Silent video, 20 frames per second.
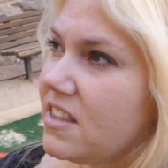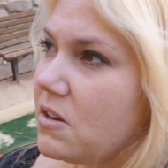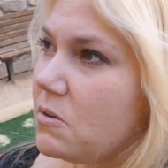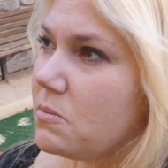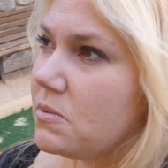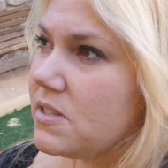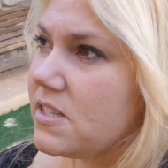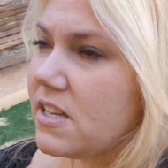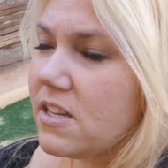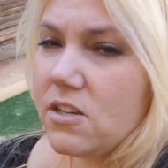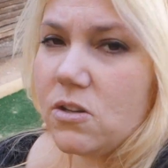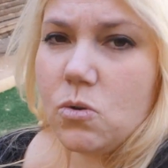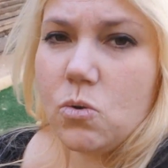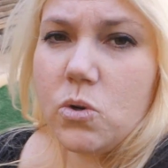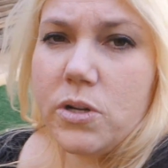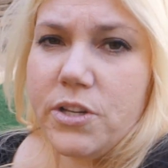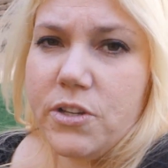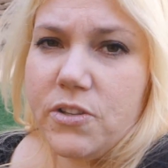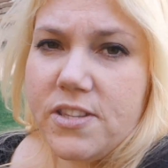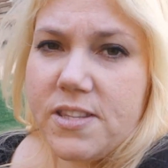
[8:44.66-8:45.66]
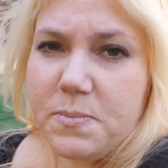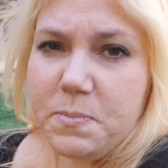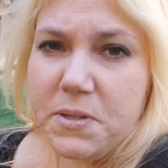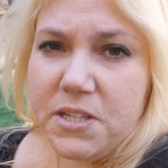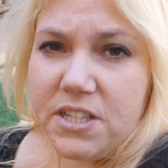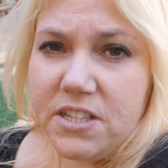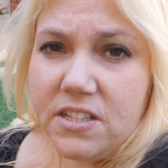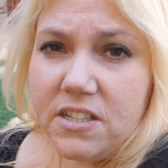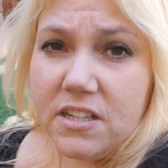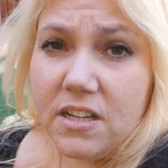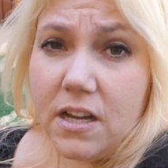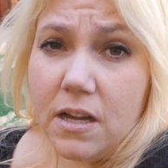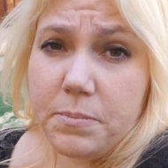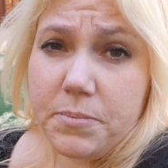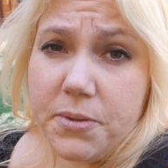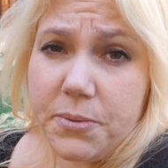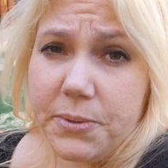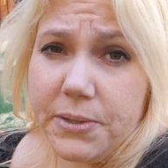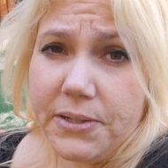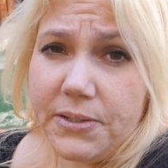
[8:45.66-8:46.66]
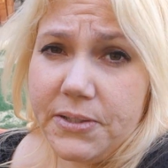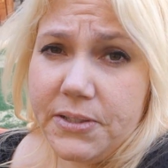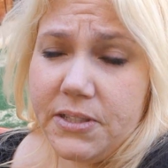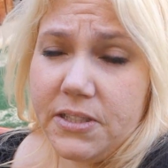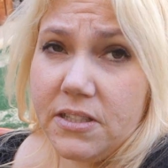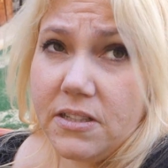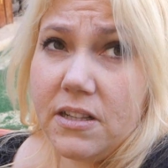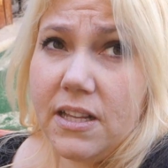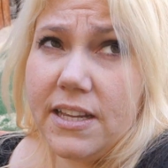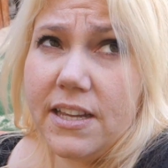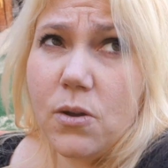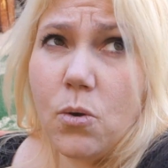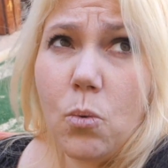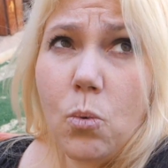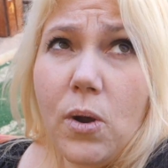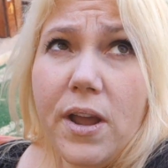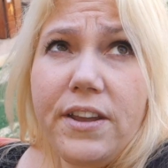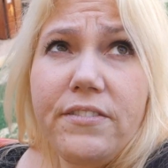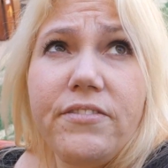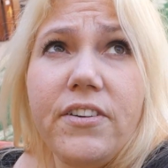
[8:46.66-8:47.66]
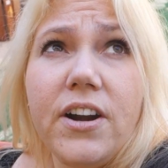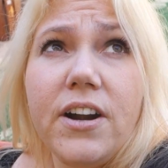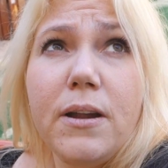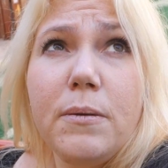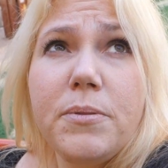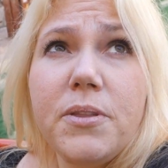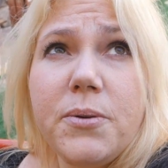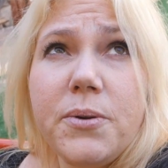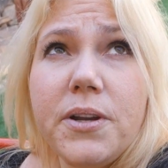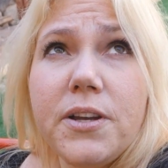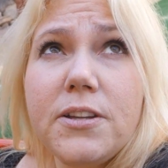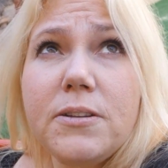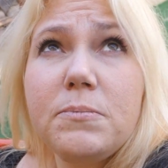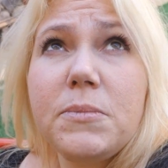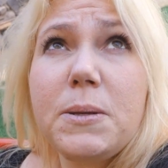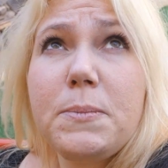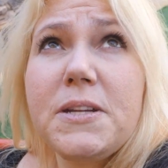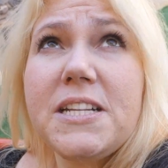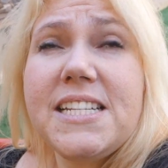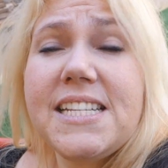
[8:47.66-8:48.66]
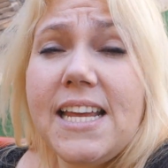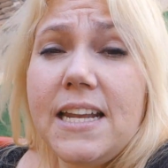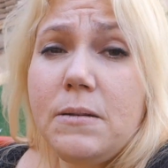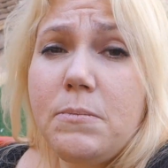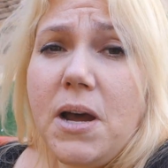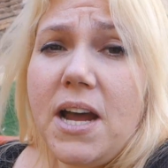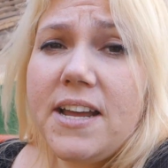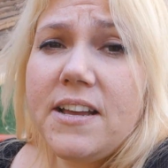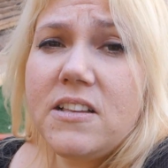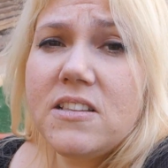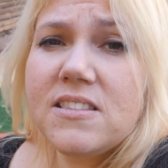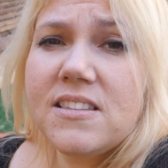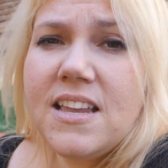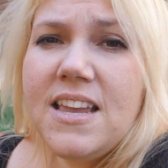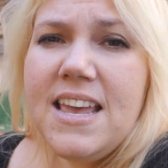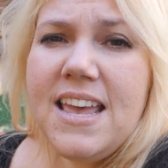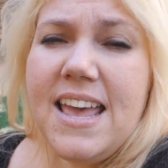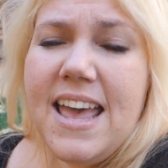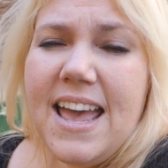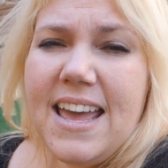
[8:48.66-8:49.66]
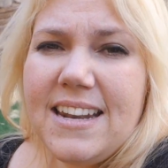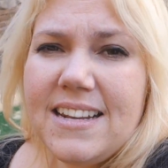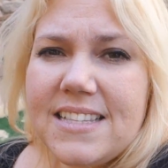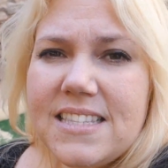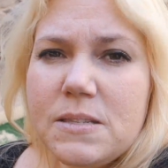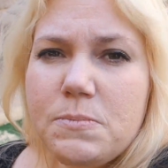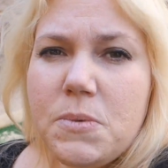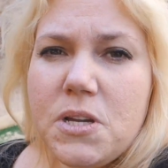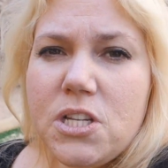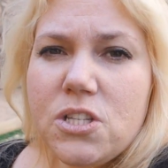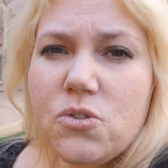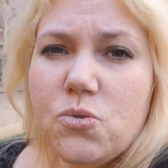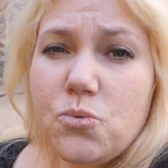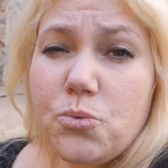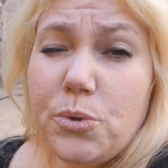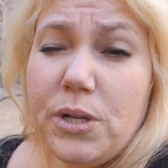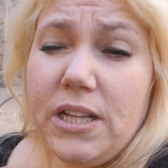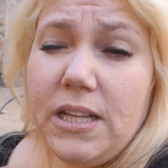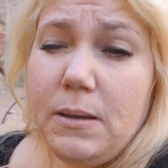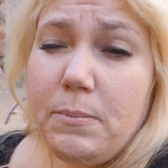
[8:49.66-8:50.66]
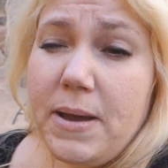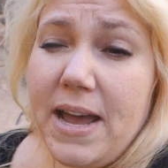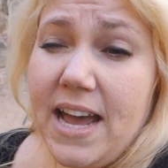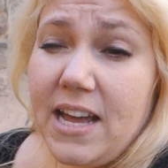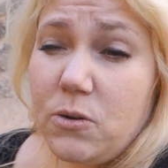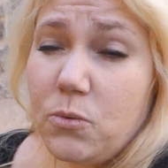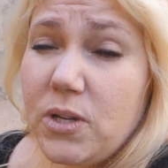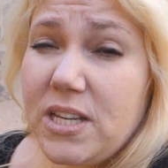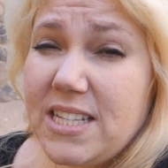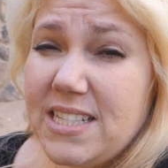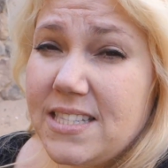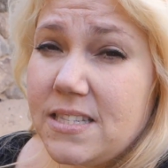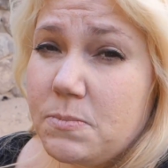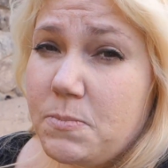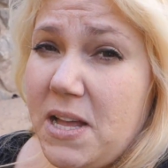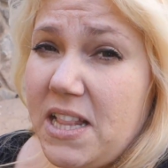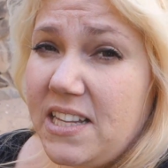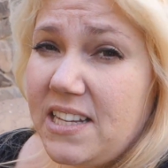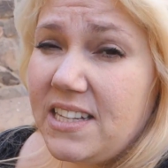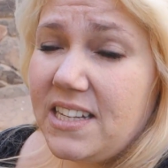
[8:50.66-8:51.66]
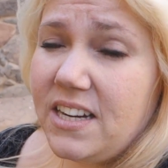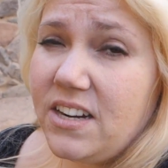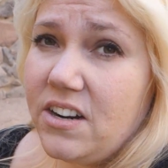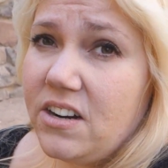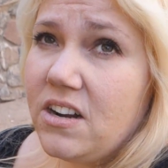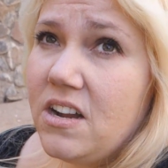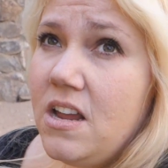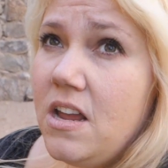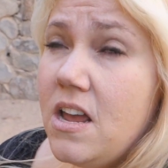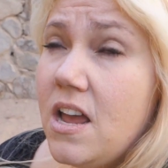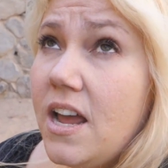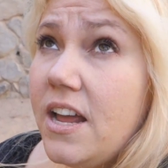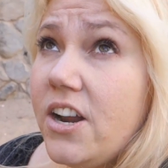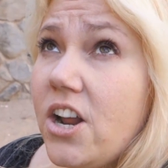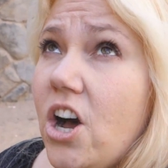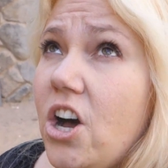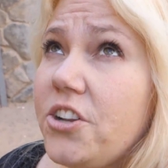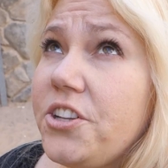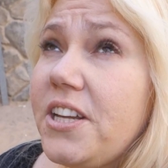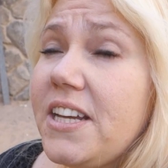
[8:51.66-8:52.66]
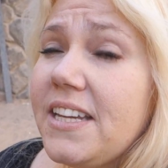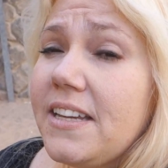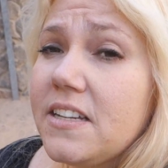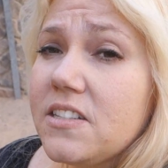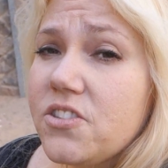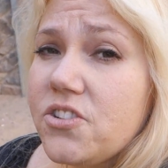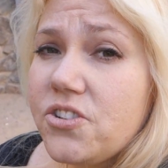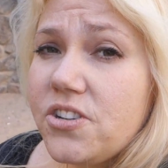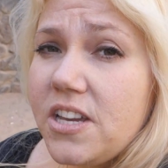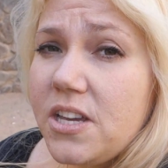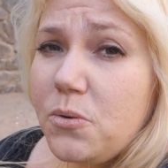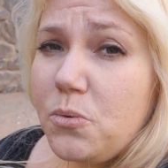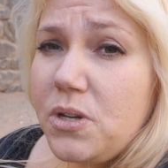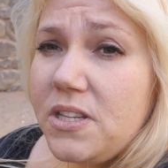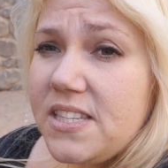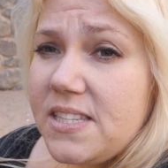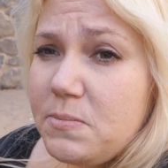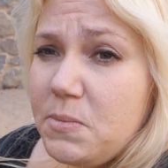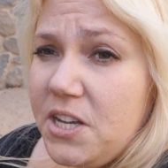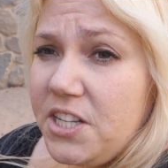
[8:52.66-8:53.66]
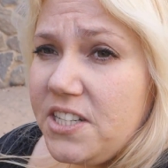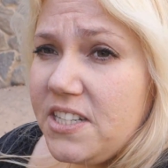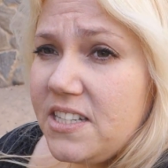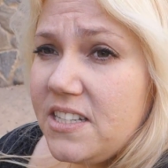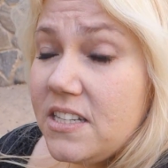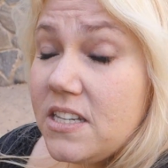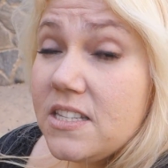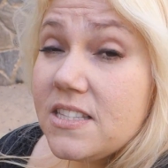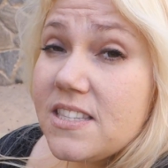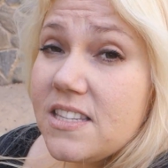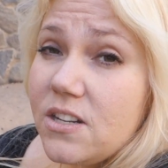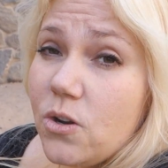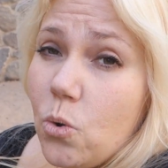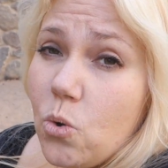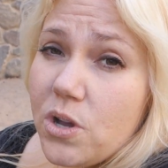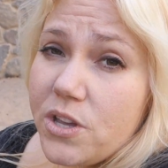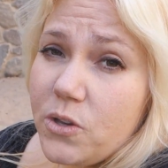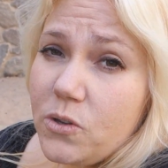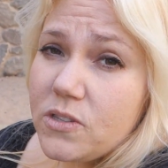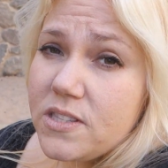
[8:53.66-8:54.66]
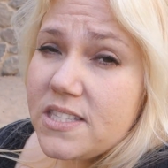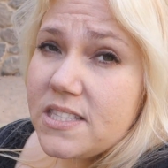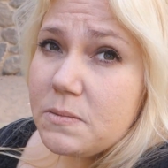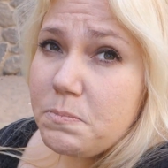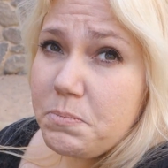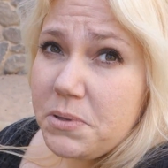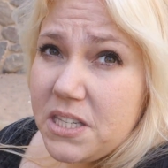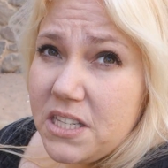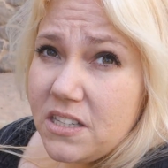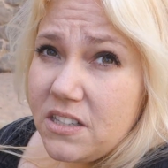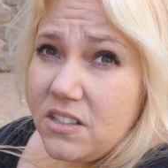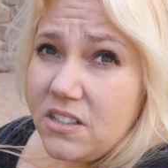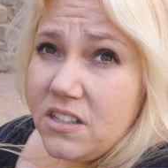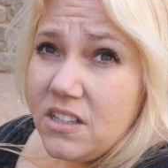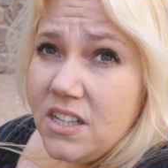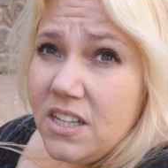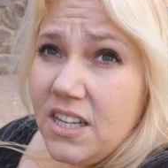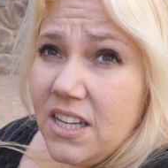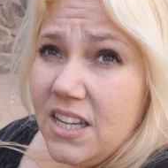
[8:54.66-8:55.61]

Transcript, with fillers: there was an oil spill up the road, like way far up the road, maybe 10 miles, and it smells really bad. We can smell it here. And all day yesterday we smelled it. It's an oil spill,